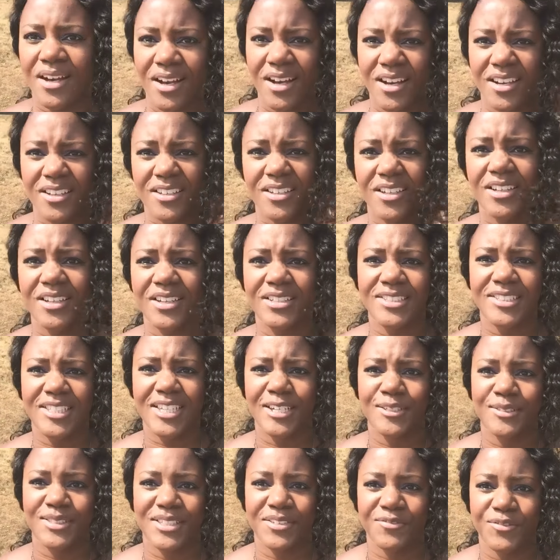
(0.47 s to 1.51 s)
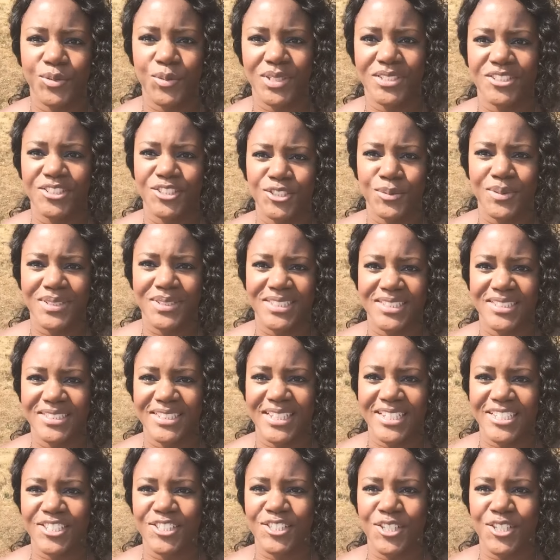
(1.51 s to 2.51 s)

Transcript: Hi guys, how's everyone doing today?